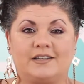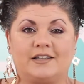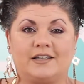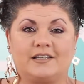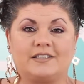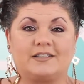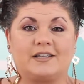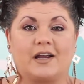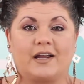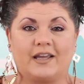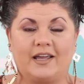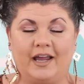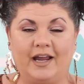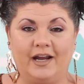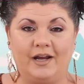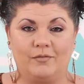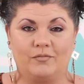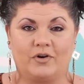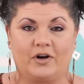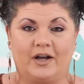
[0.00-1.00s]
to this
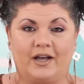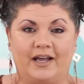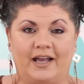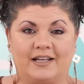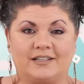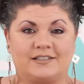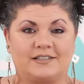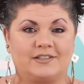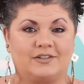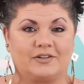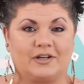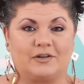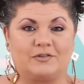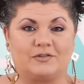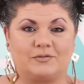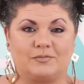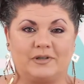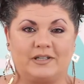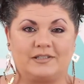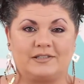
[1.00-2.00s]
camera and still
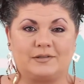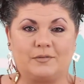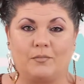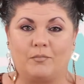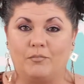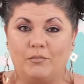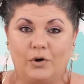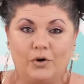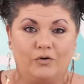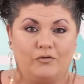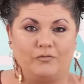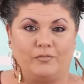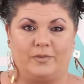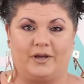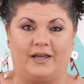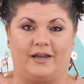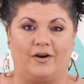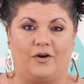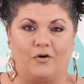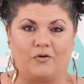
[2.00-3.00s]
gives me some
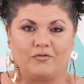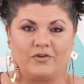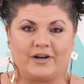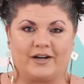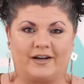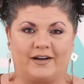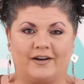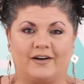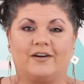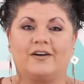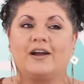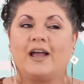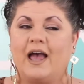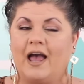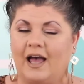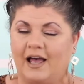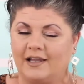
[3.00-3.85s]
movement over here.